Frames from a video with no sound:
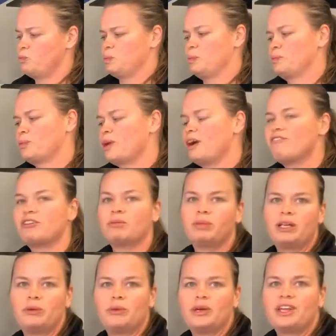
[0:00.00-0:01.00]

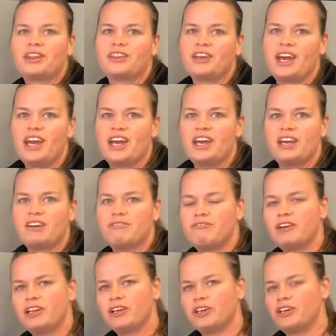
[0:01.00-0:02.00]
preferably with a
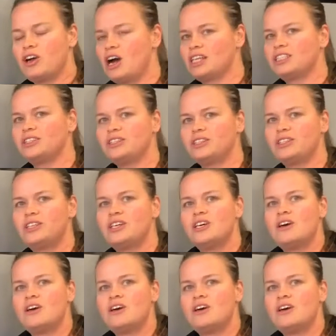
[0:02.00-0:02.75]
filler nozzle